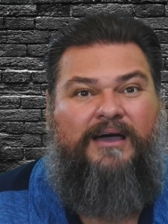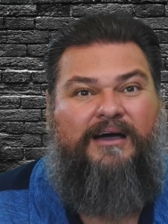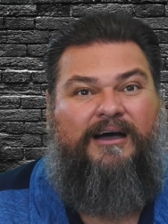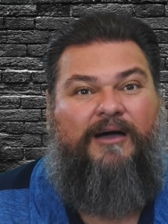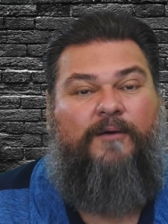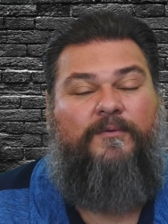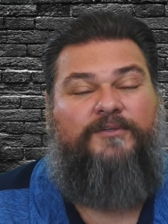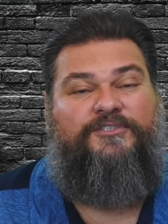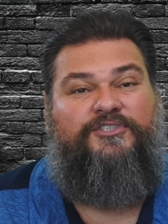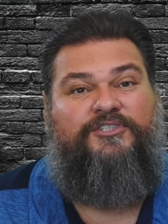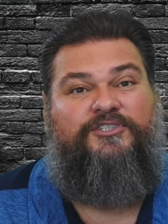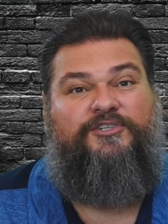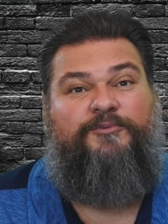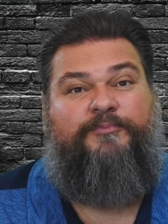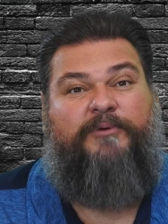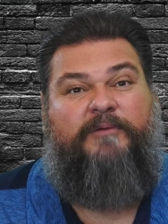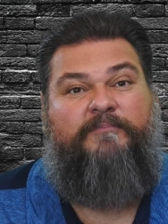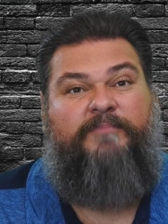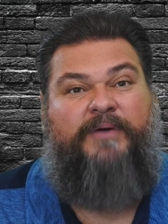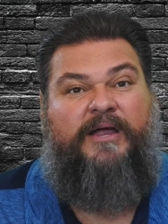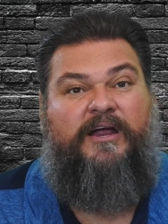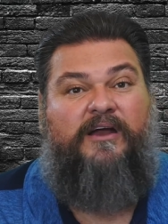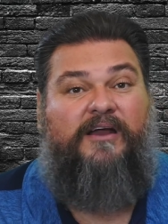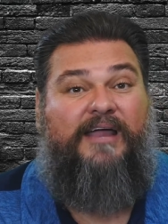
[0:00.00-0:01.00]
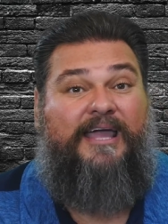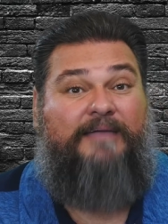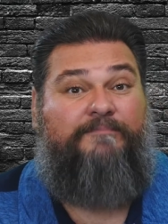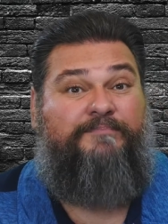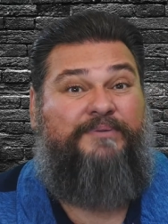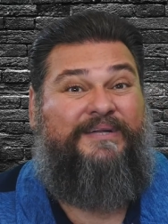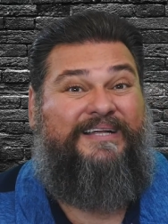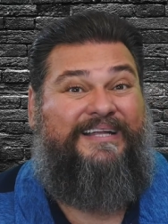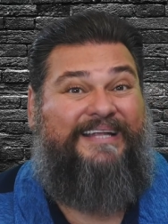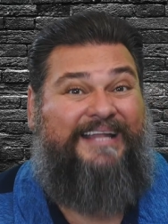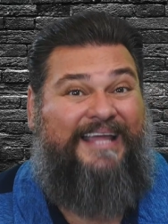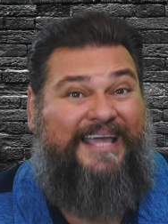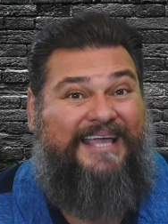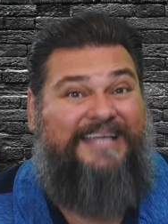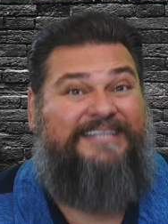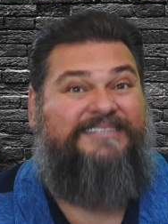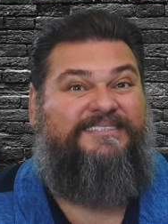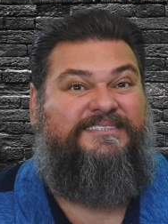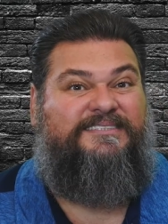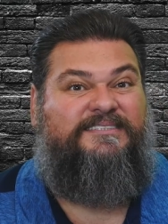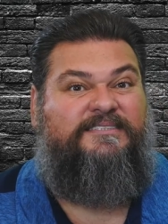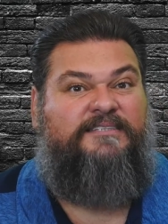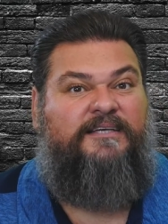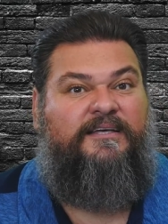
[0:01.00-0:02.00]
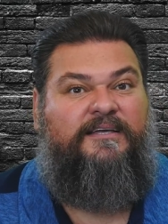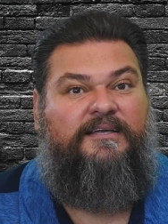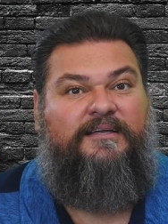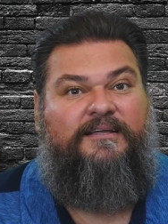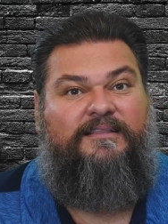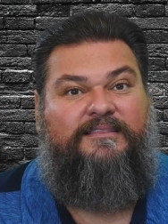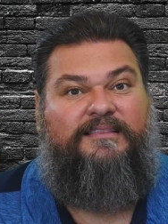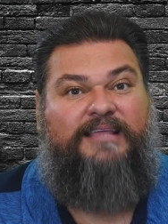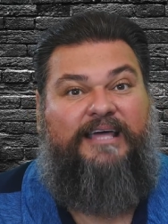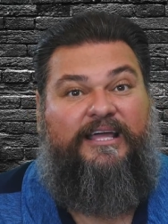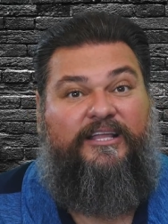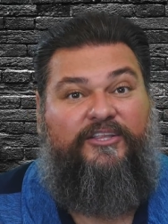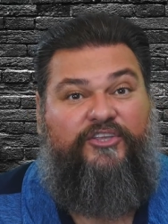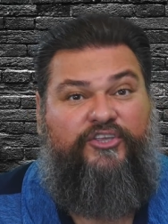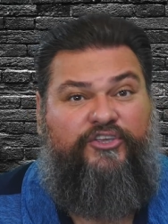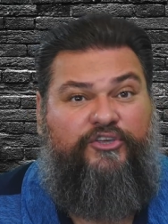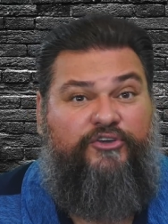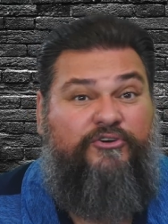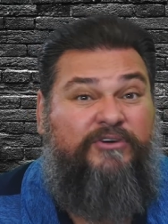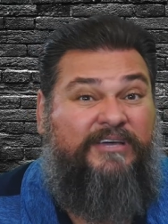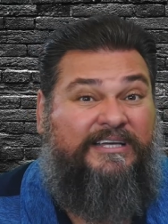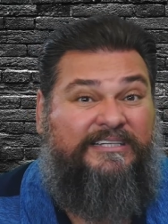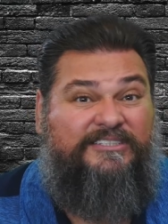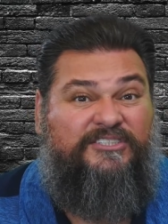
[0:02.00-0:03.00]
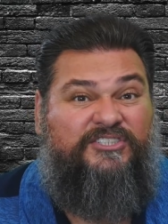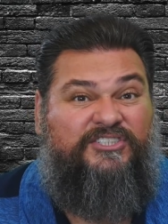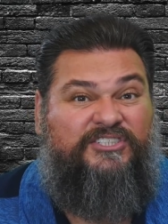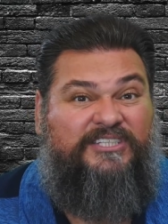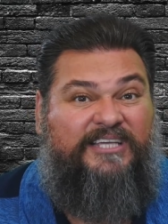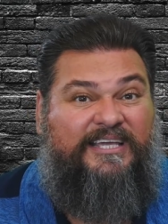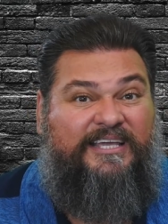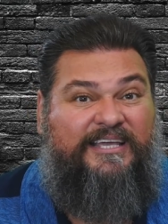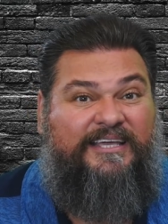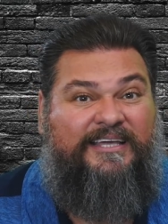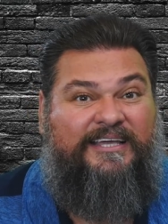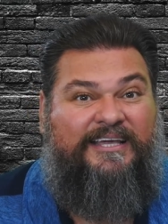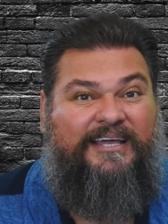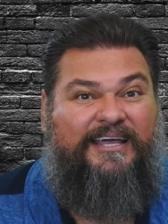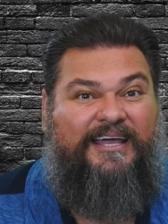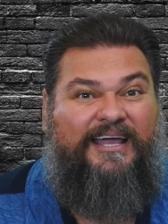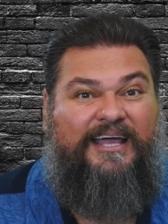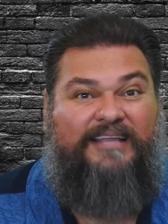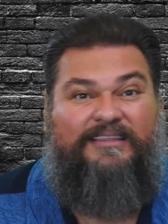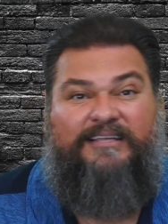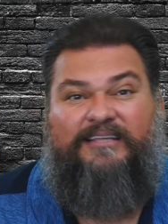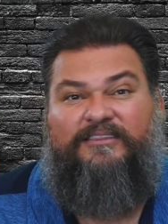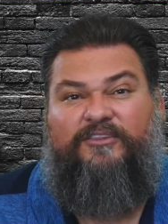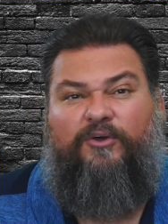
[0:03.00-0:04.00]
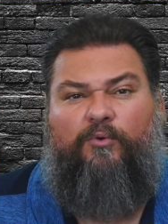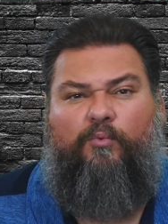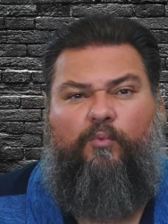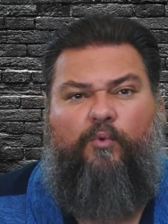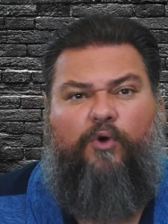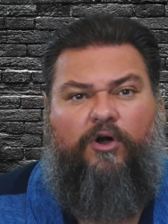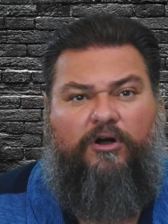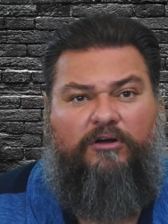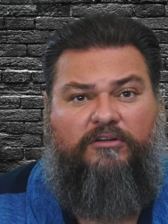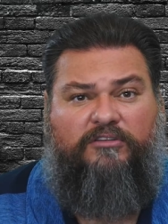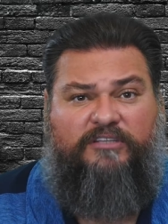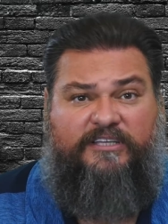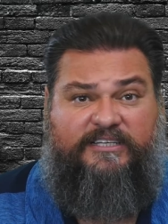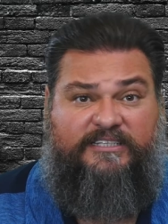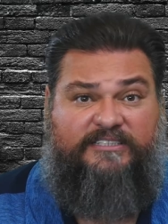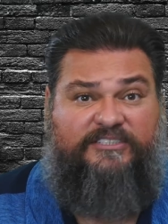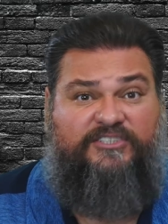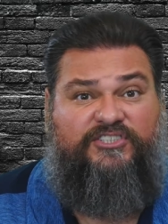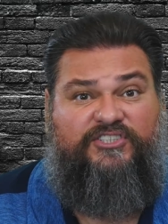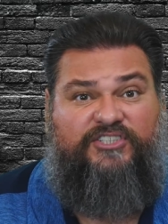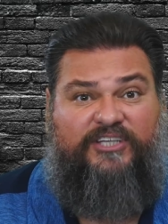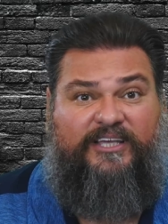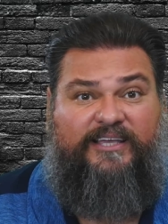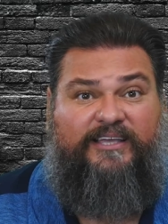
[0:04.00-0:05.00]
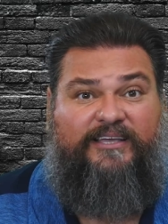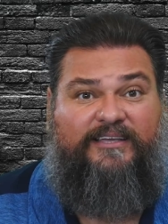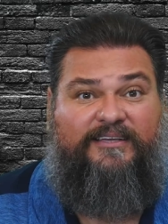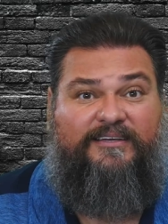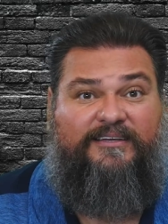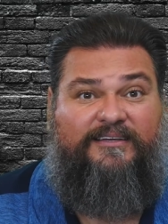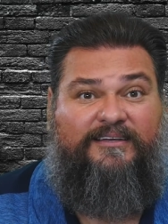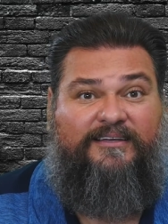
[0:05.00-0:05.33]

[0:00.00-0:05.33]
I want you to prepare a place that you can see and that the world can see.